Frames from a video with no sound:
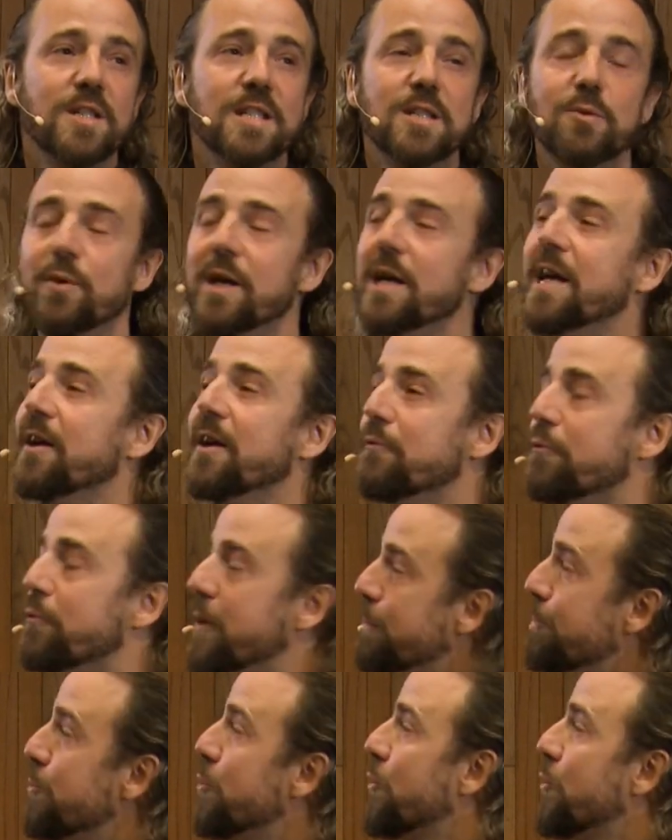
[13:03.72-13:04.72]
is we can
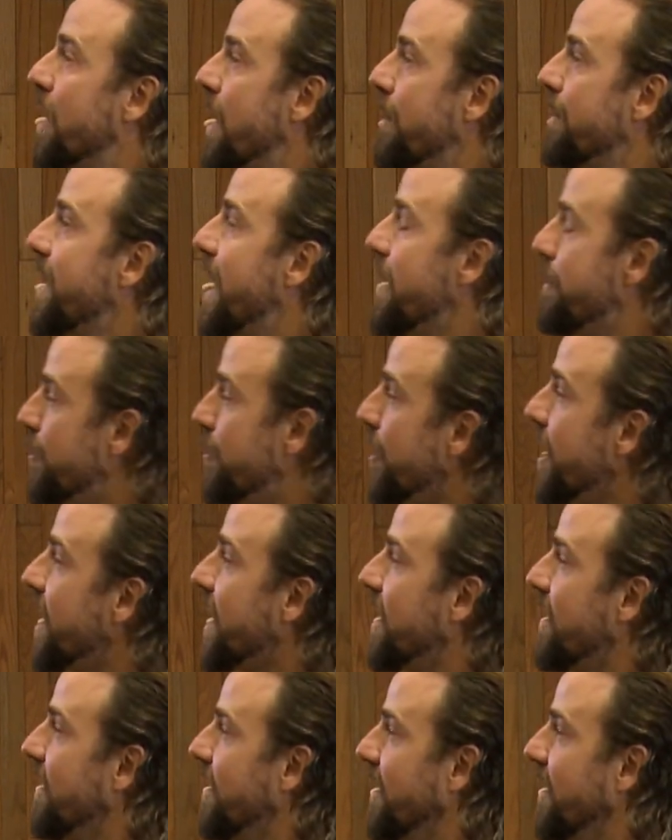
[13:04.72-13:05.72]
reprogram that
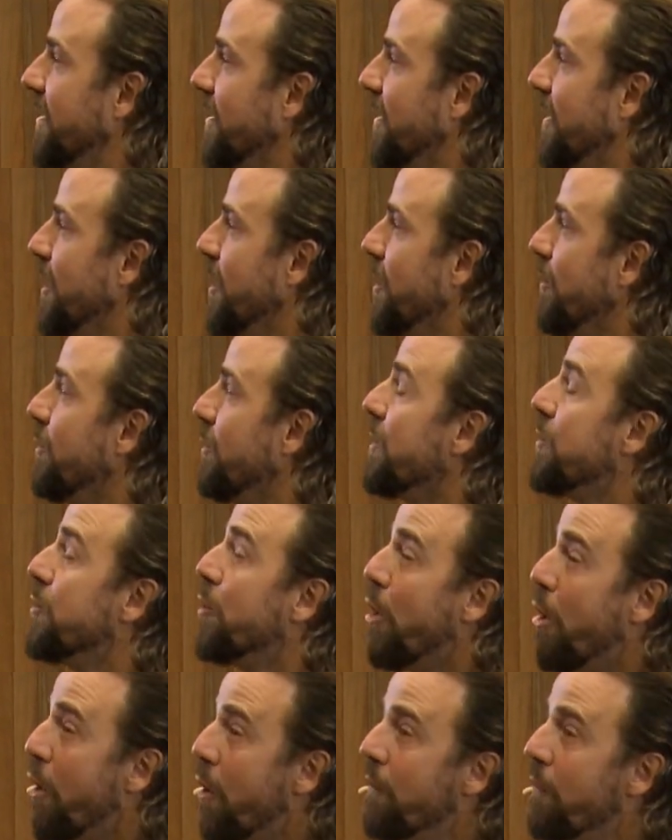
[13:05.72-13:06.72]
brain with your
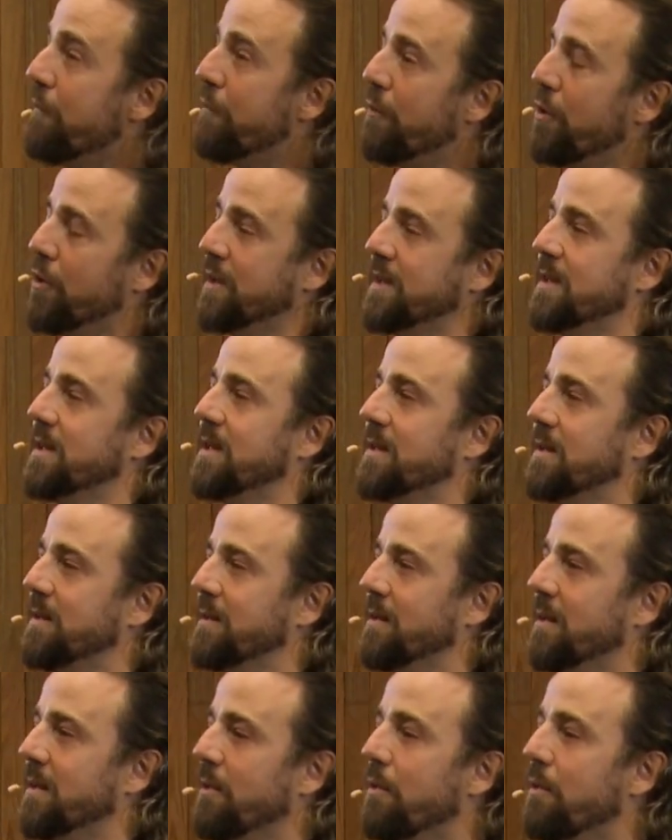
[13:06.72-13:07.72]
own voice
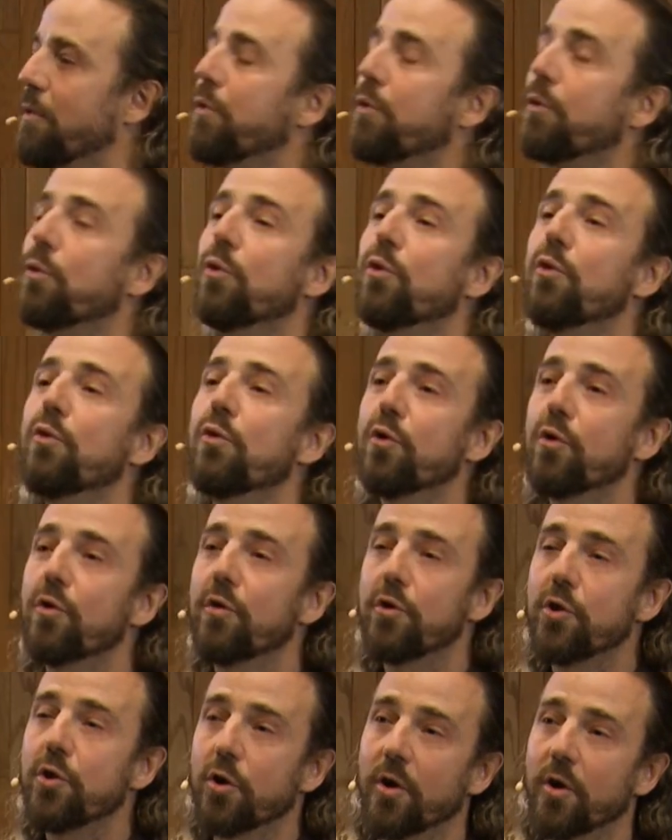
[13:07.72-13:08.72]
through
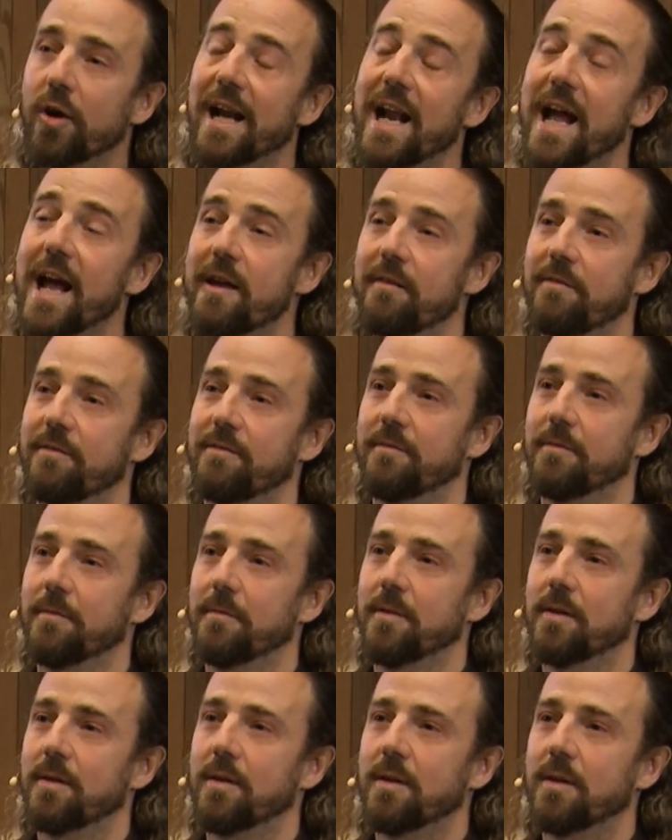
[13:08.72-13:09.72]
your life,
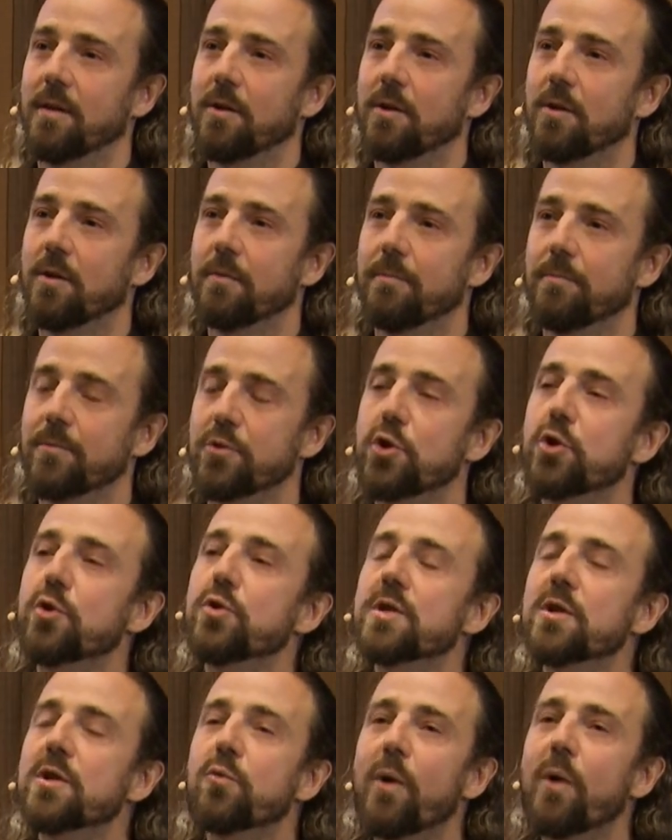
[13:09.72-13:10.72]

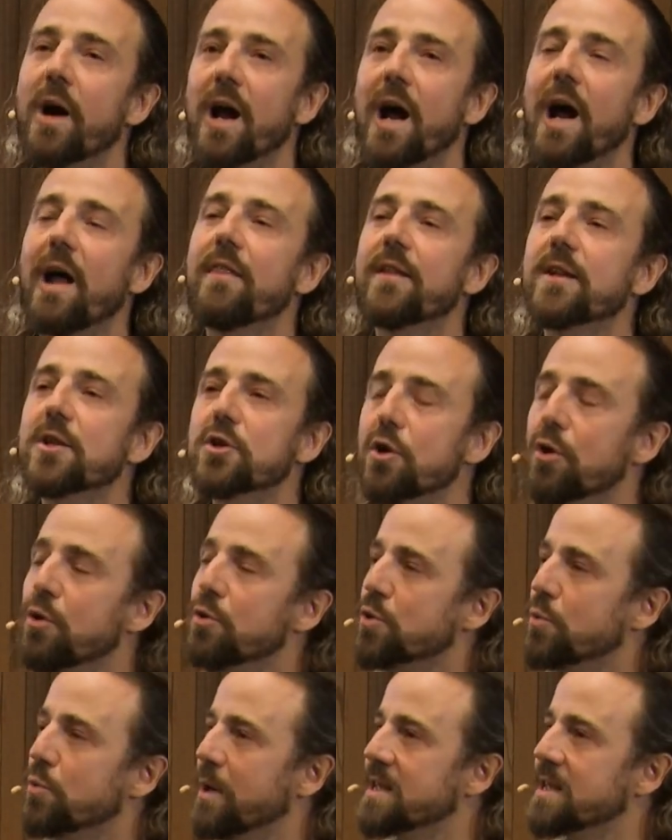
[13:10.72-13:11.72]
choosing what are the
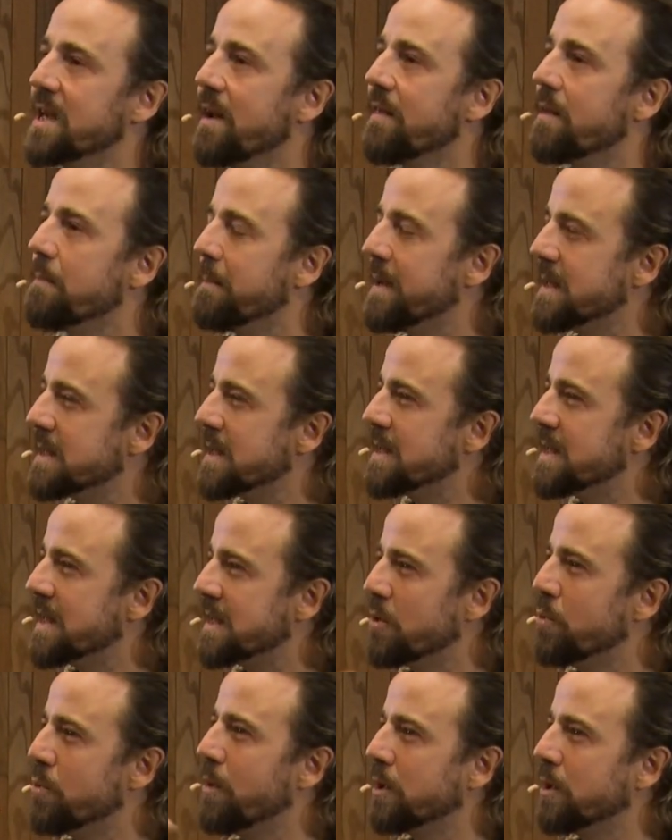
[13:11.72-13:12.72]
tones, what are the messages
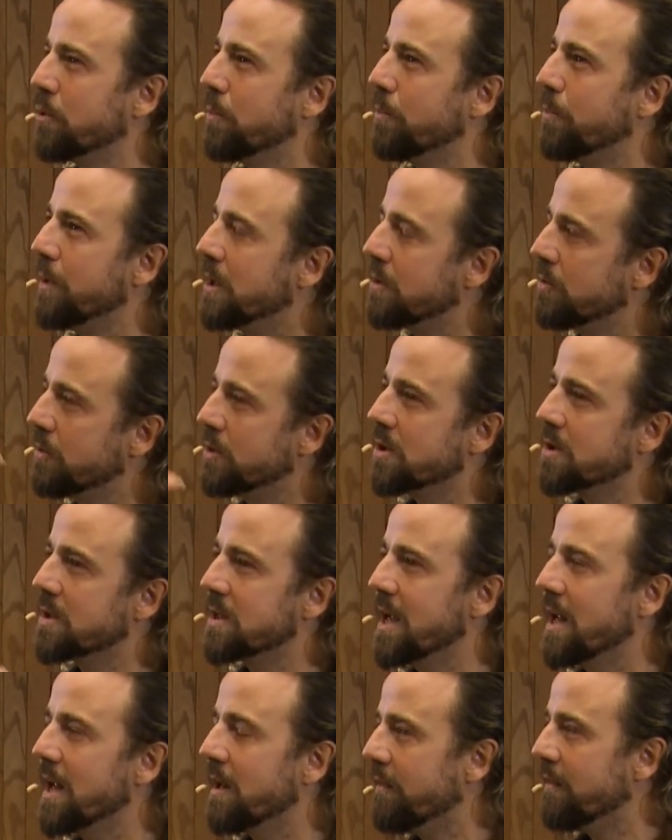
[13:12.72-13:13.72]
you want to bring to
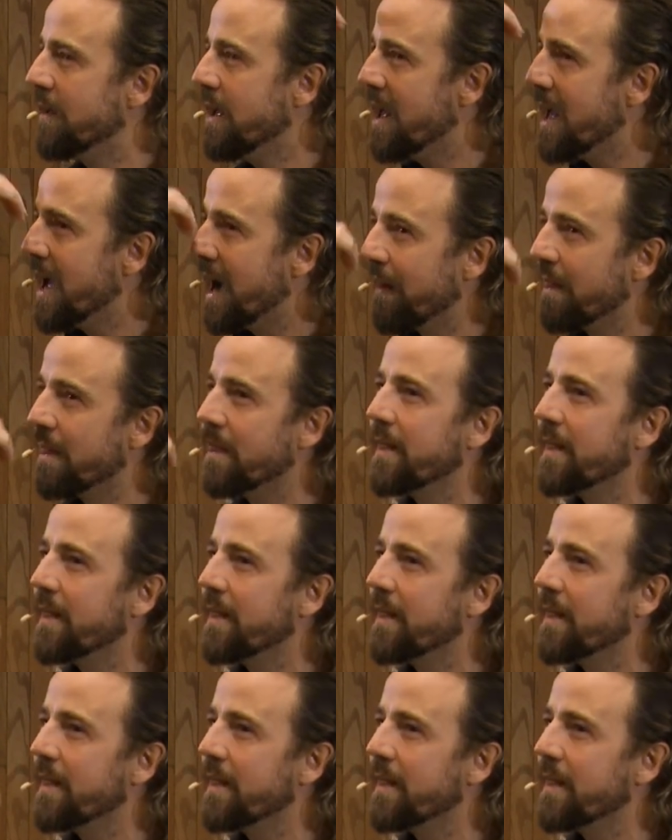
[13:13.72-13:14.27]
yourself, and